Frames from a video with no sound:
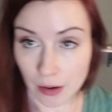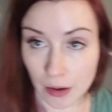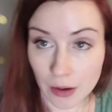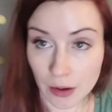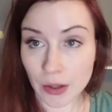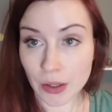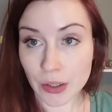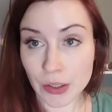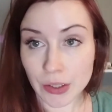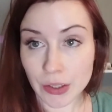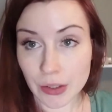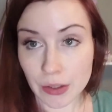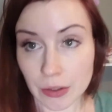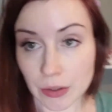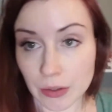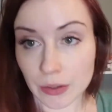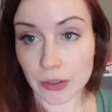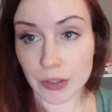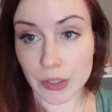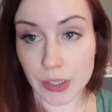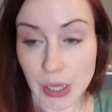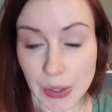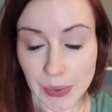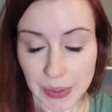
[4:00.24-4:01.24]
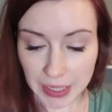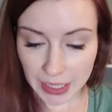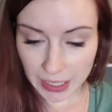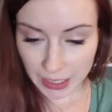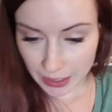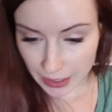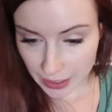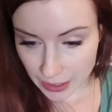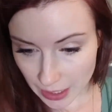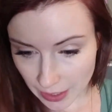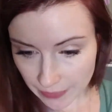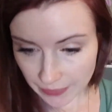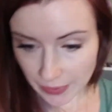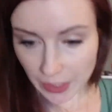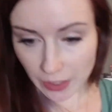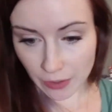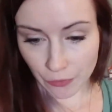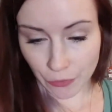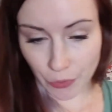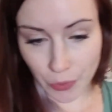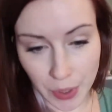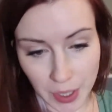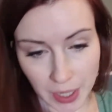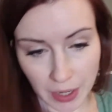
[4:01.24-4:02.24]
It is
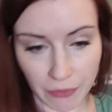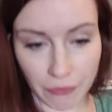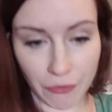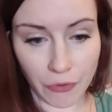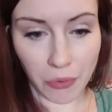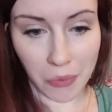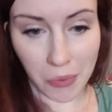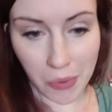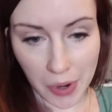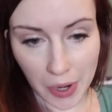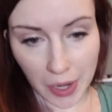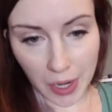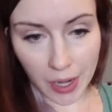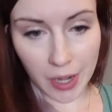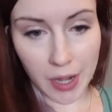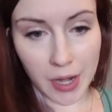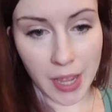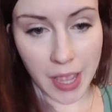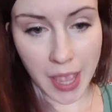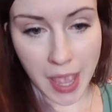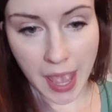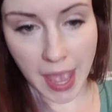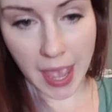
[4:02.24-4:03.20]
7:44 and I'm at